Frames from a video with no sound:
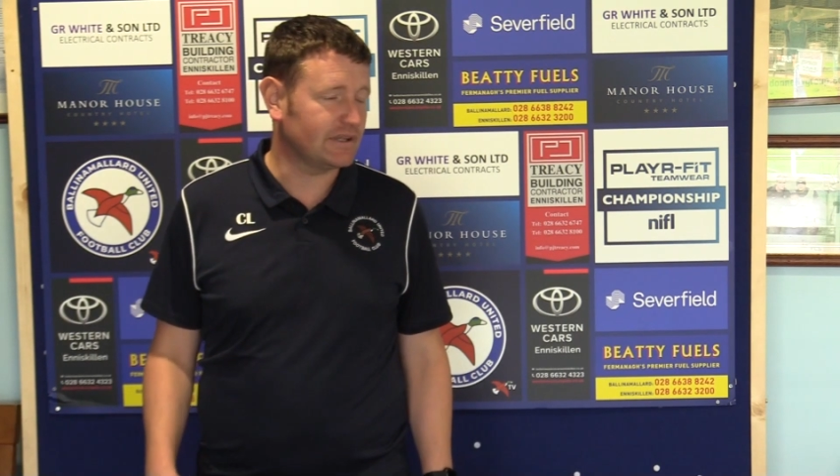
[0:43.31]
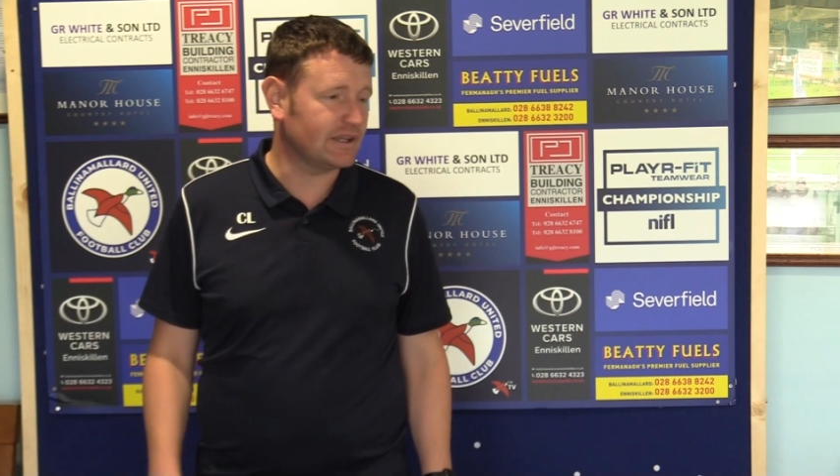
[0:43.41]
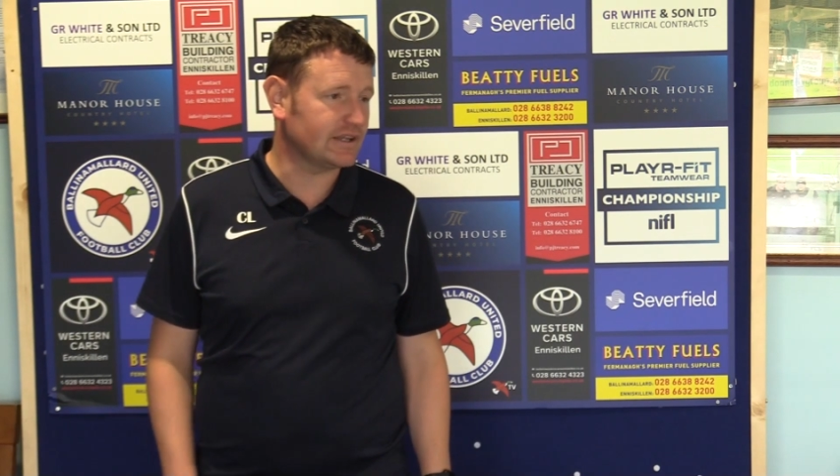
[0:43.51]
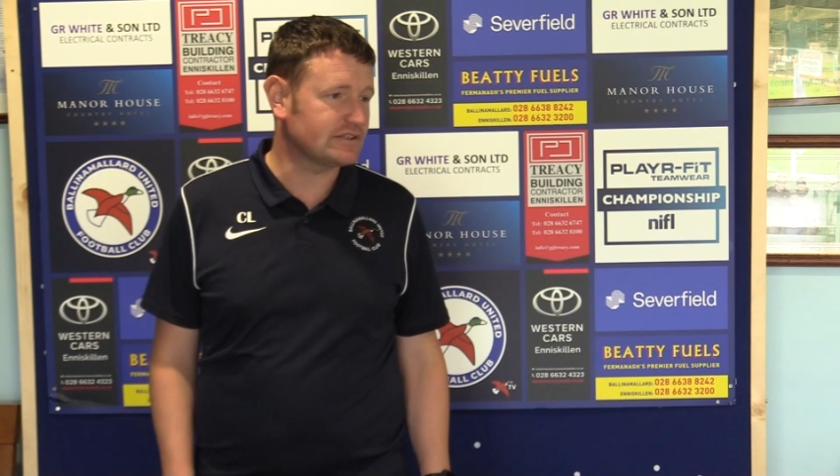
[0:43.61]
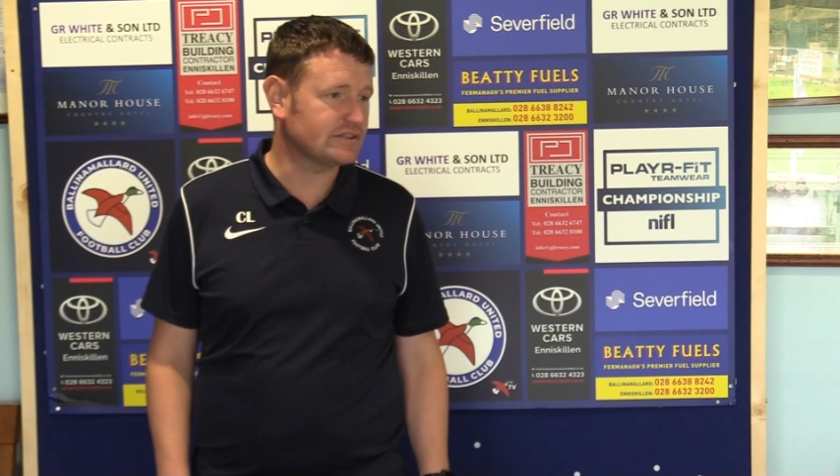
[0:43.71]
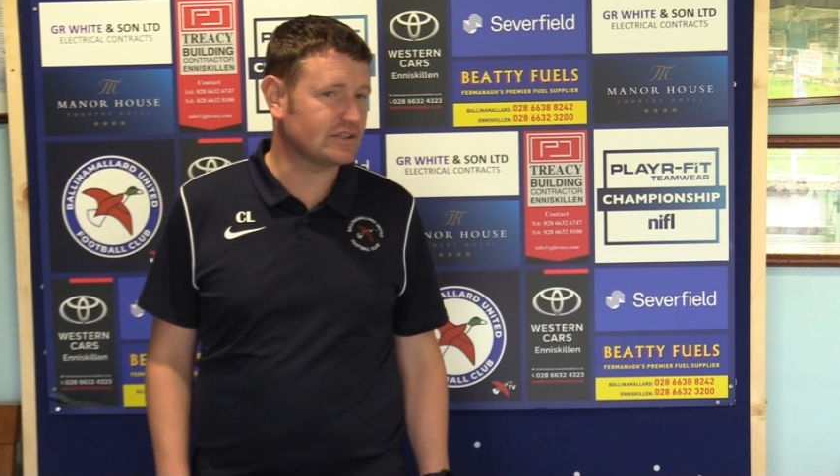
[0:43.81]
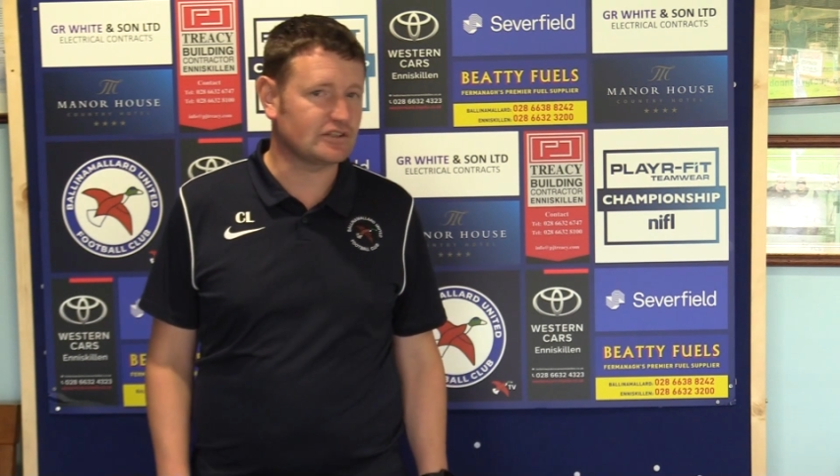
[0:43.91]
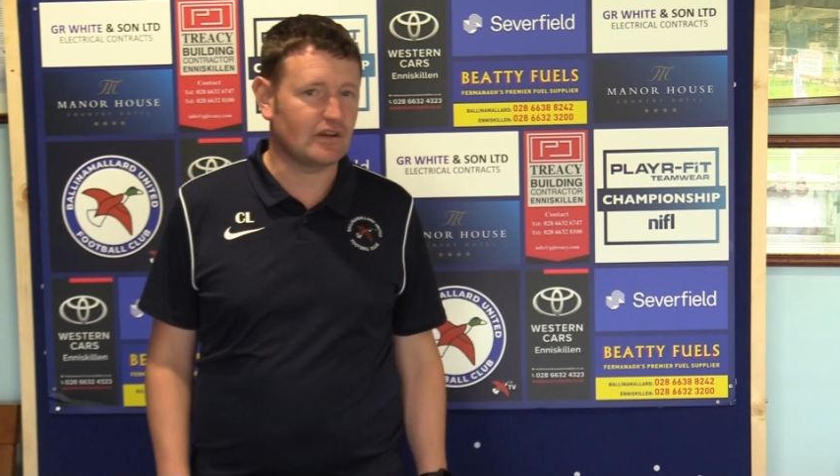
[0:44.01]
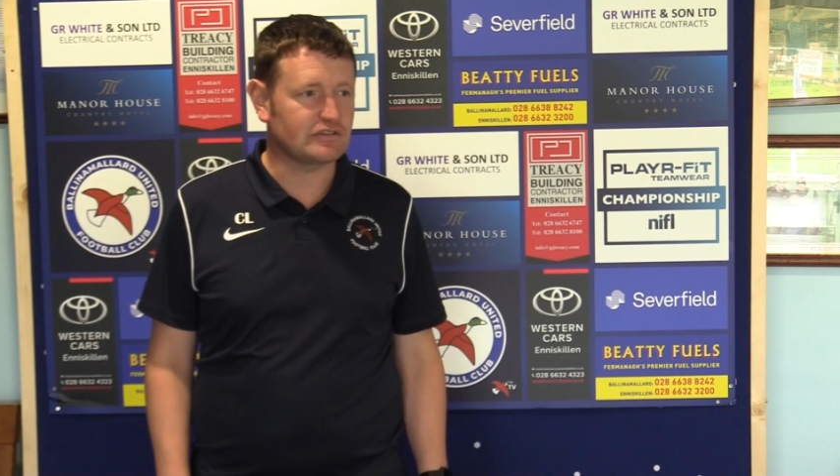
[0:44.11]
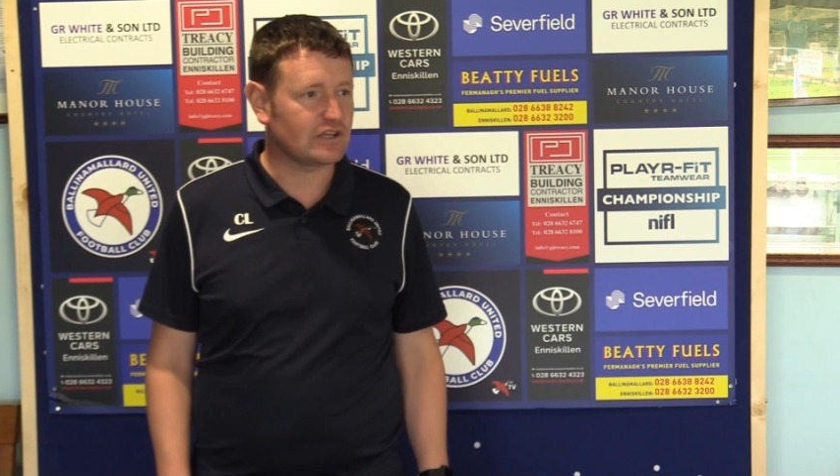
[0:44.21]
and it's
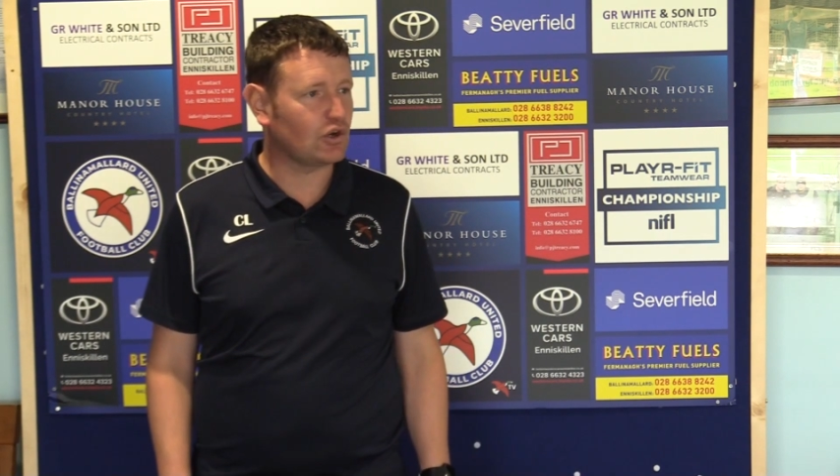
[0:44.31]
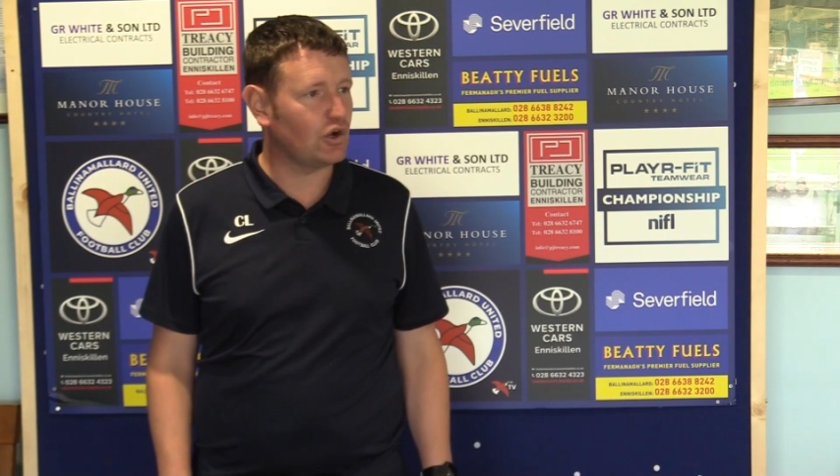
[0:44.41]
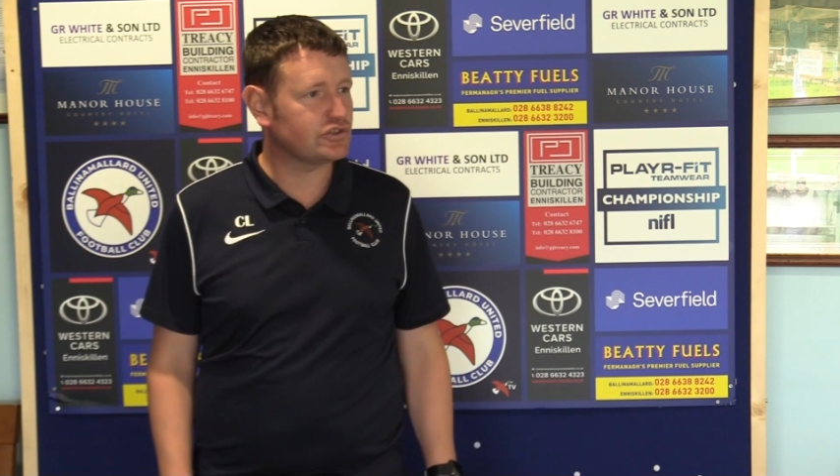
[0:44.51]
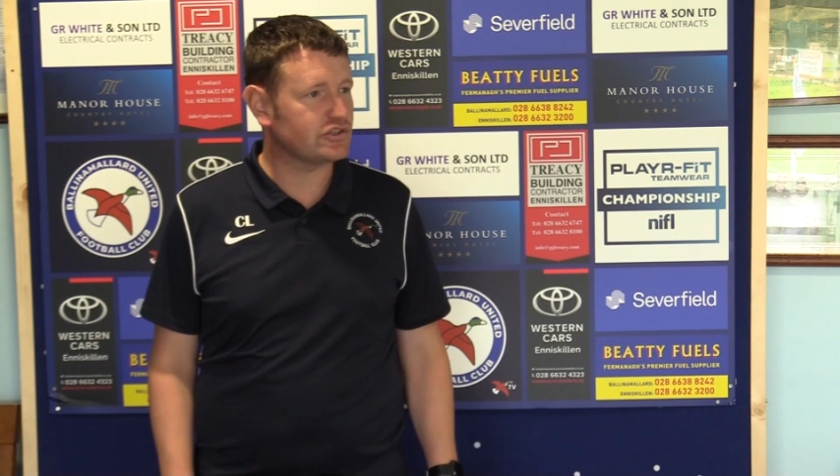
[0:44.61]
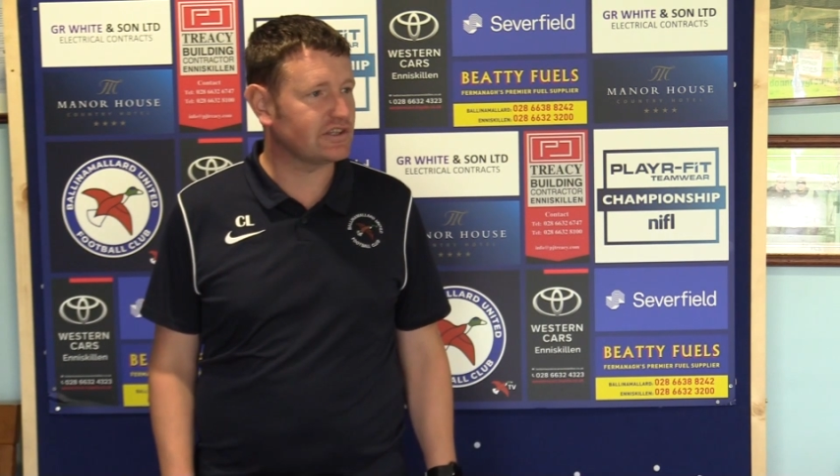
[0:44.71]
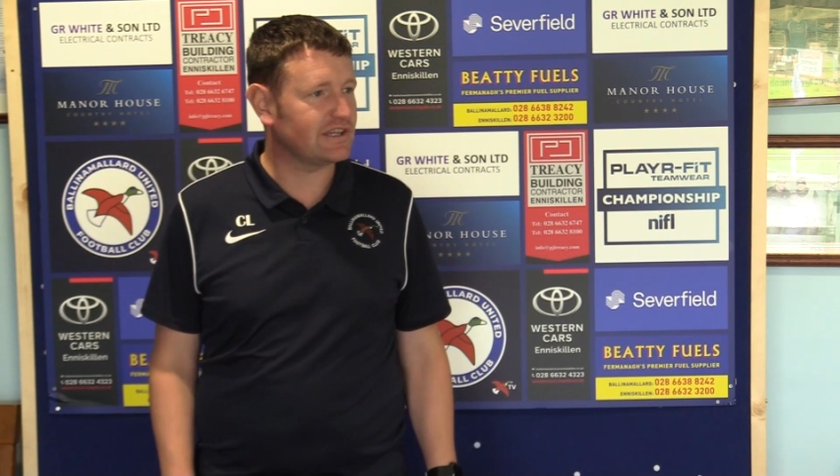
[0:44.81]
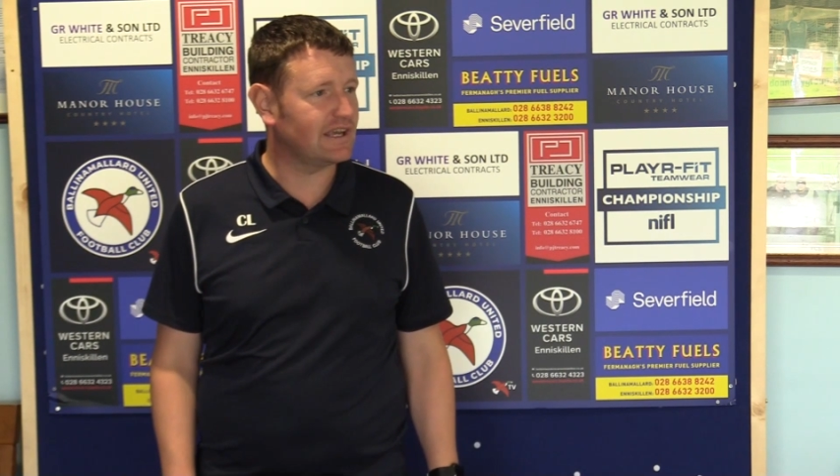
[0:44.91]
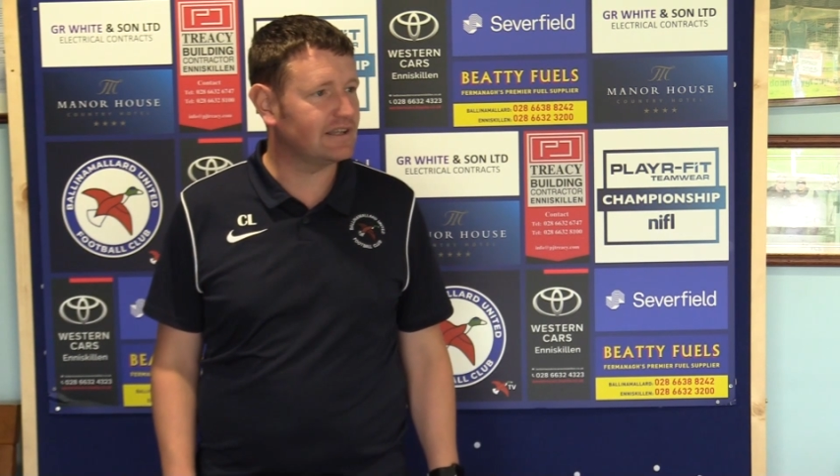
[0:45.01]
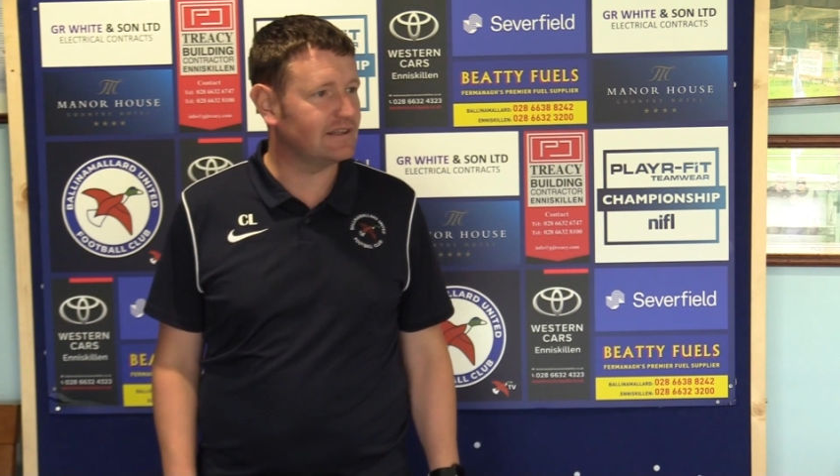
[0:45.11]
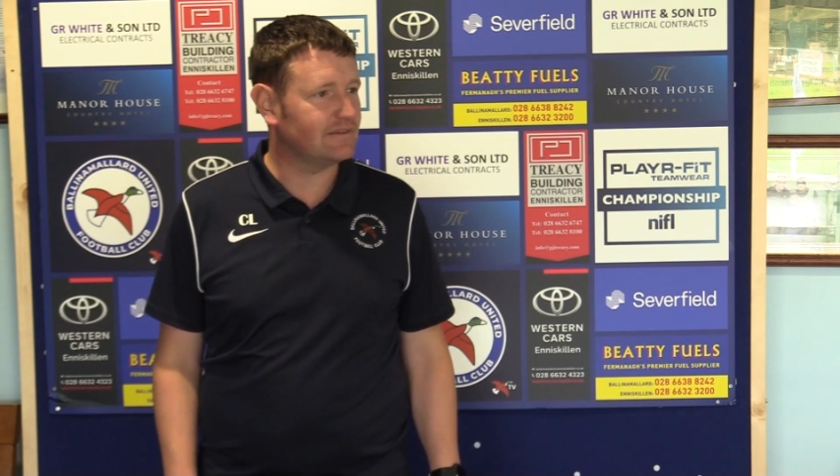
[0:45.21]
obviously cost us at the
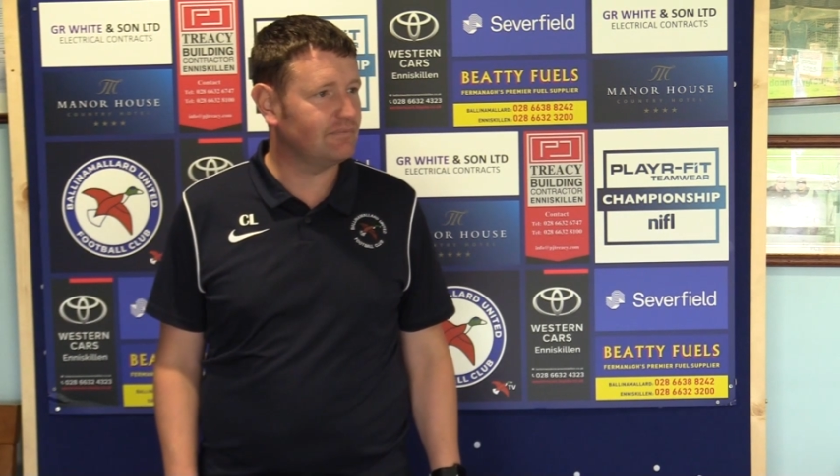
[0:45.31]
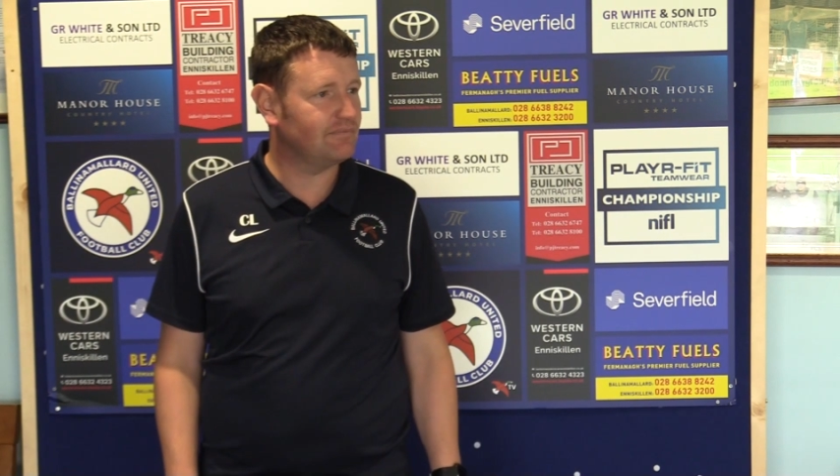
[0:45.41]
end then.